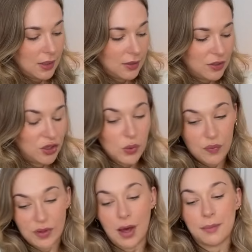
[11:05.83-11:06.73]
The Two
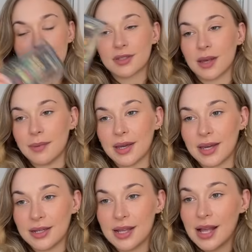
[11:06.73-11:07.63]
of Cups coming
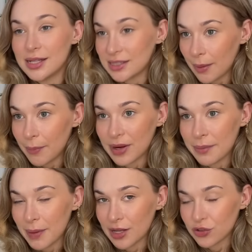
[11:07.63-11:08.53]
in. Somebody
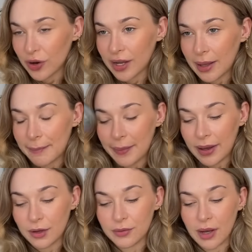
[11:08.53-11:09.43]
might try to come
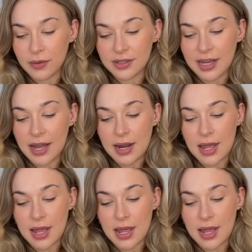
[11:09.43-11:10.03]
back around again